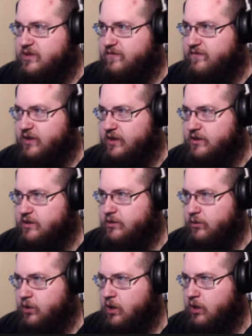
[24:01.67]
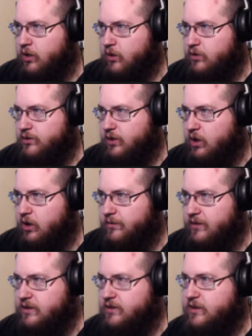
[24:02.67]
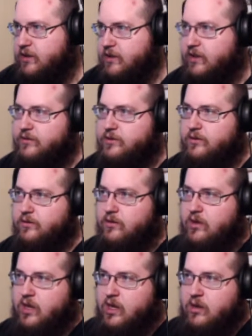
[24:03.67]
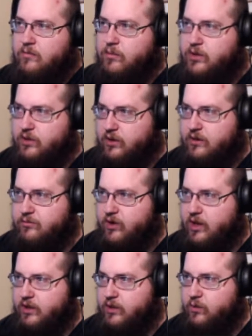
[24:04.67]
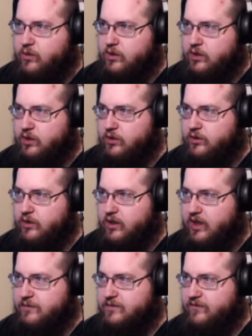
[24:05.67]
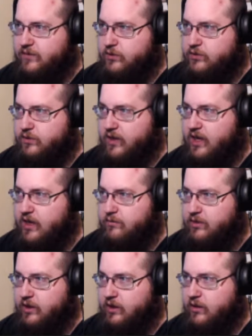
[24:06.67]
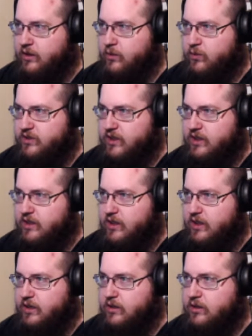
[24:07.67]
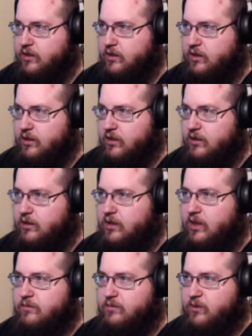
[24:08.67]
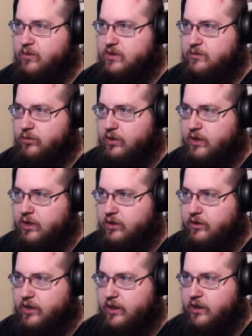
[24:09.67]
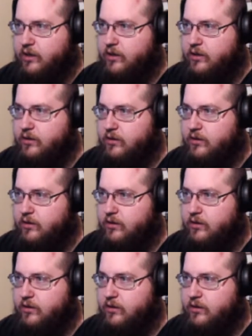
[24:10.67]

of fleets, or cargoes, or armies, he tells you. But your admiralty will learn the names of those who came here and what they did. Let me whisper it in your ear.